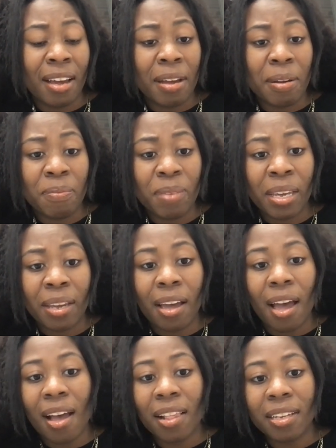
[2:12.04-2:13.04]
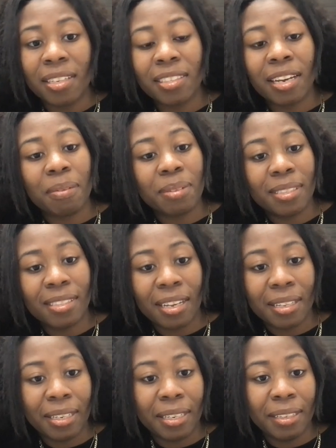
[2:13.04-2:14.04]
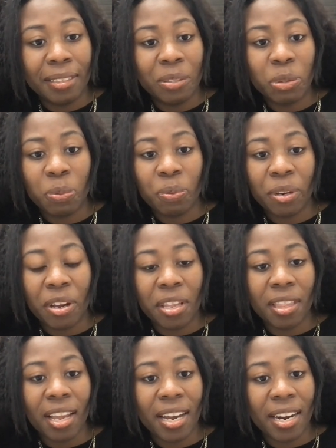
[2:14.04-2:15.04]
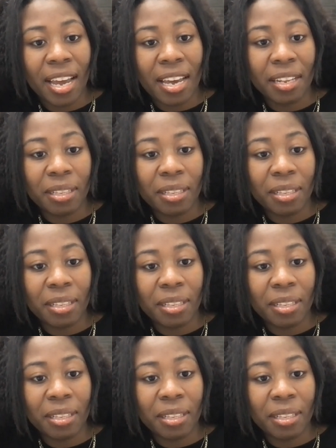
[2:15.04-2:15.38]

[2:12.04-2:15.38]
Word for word: um, in college. I was selling jewelry online.